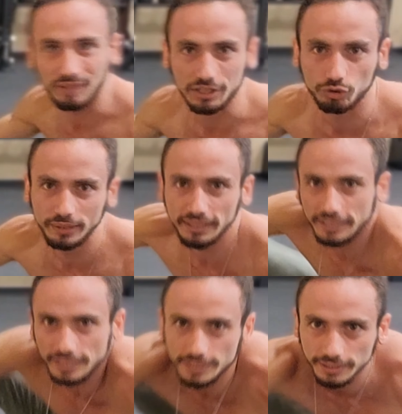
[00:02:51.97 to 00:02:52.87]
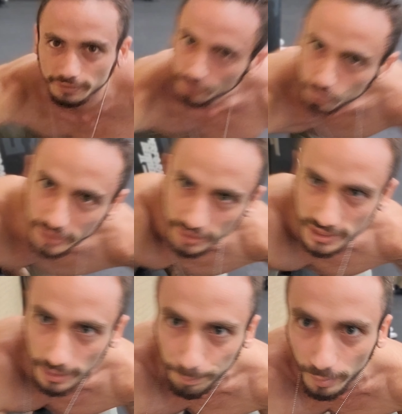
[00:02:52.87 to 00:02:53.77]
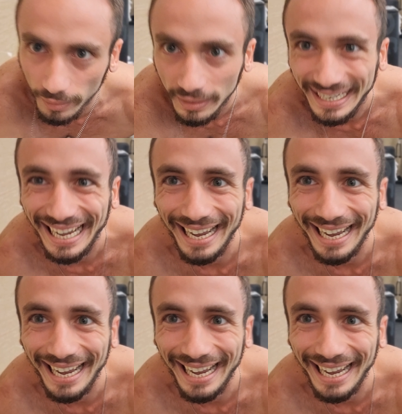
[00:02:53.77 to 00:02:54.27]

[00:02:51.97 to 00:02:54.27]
That's really easy, really simple.